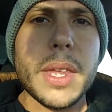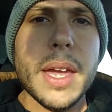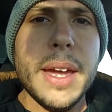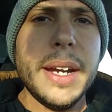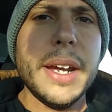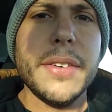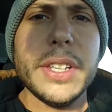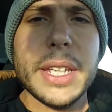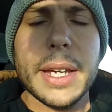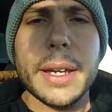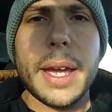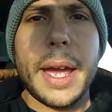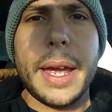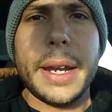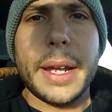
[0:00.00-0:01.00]
everything.
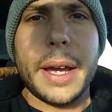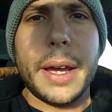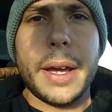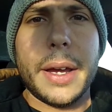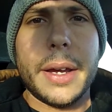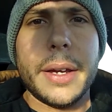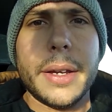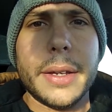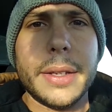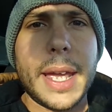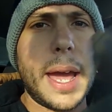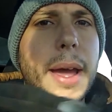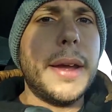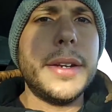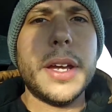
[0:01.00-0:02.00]
And
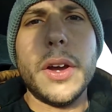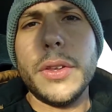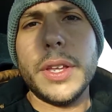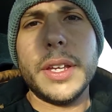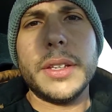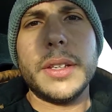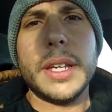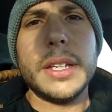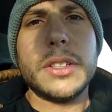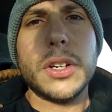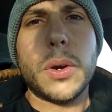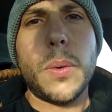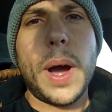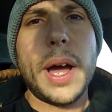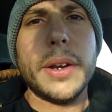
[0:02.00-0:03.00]
yeah, I know that it
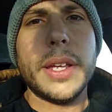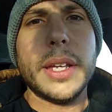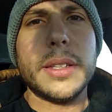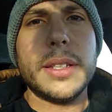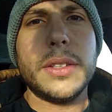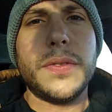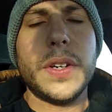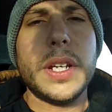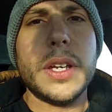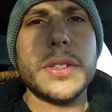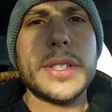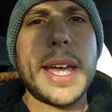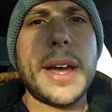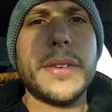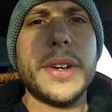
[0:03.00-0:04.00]
took a while to get these
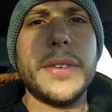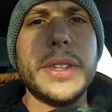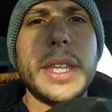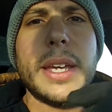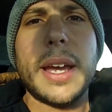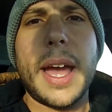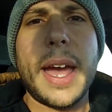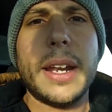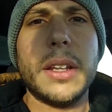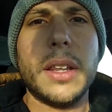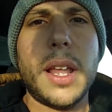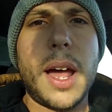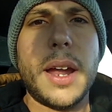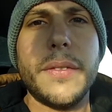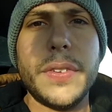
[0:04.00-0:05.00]
videos out and everything. I had a
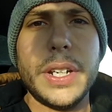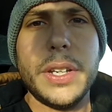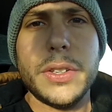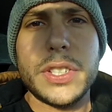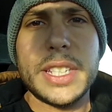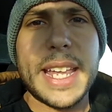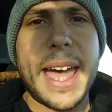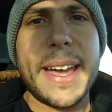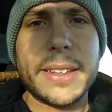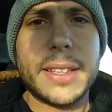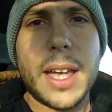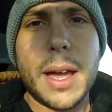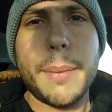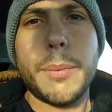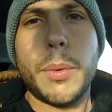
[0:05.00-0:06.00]
lot of videos stacked
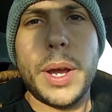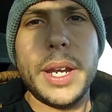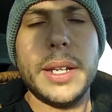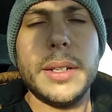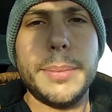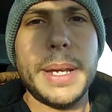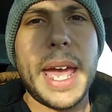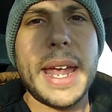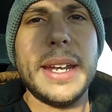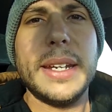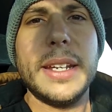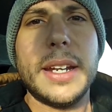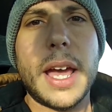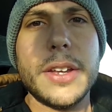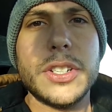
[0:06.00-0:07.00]
up waiting to be
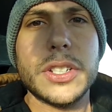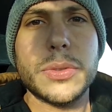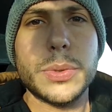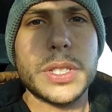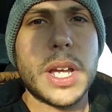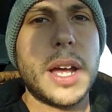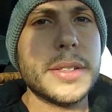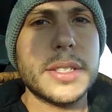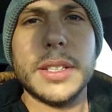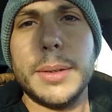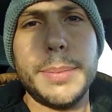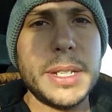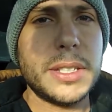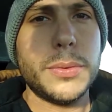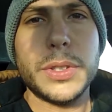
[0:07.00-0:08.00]
edited. I just was constantly
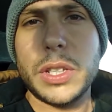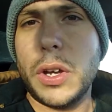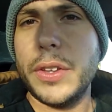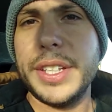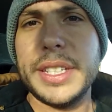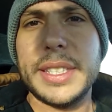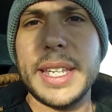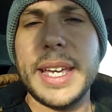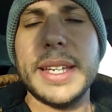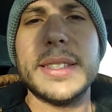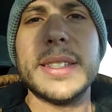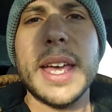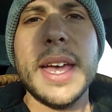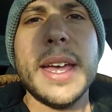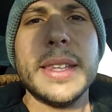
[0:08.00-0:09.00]
busy with all these
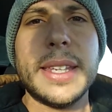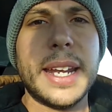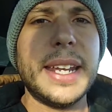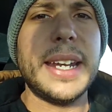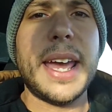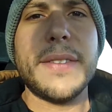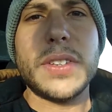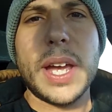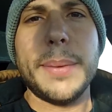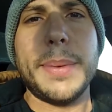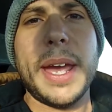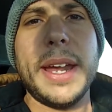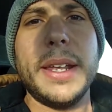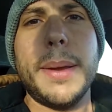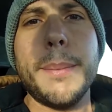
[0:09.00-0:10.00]
things that I didn't have time
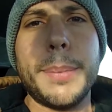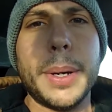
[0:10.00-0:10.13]
to edit,